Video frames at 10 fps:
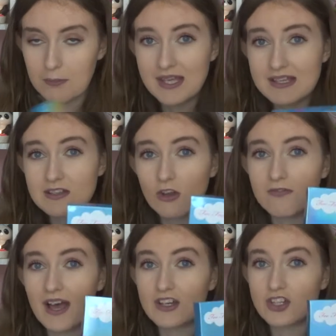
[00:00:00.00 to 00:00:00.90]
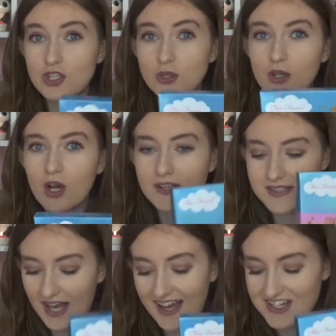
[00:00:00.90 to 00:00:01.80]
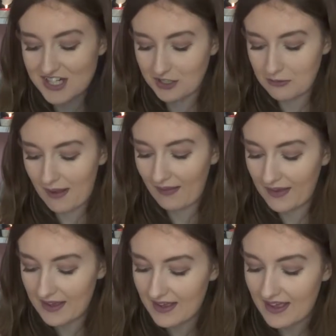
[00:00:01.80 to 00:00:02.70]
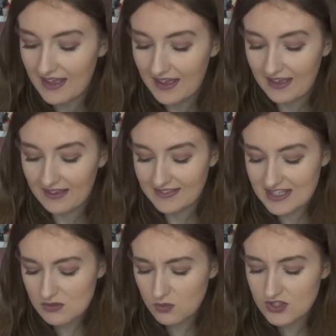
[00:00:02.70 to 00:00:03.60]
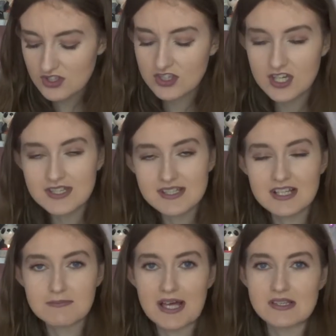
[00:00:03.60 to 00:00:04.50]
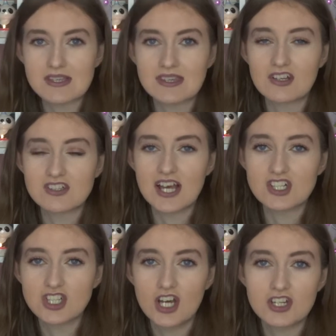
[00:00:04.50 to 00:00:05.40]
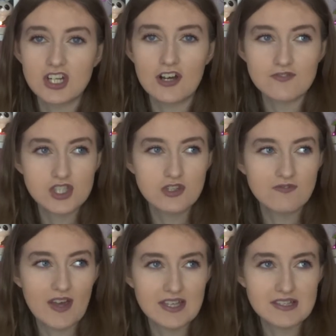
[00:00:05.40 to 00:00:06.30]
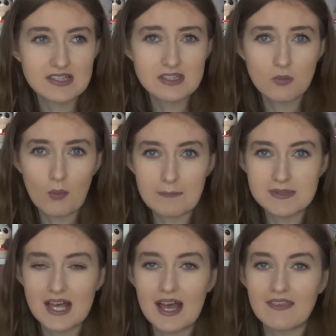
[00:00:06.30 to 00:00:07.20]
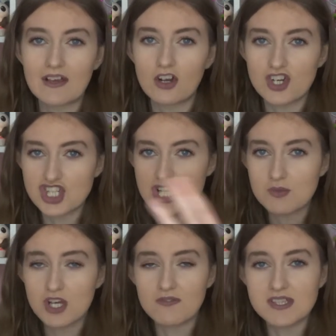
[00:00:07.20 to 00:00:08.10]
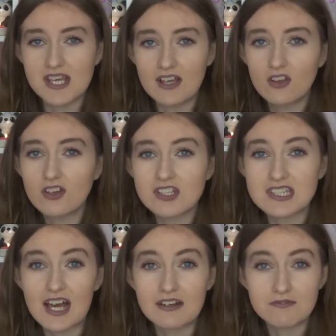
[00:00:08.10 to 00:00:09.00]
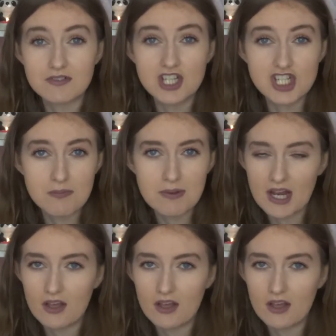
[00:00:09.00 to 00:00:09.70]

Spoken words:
Peace, Love and Unicorns eyeshadow palette. This was £36 I think, because they actually ordered it off Too Faced's website and then got it shipped over to England because they had free shipping.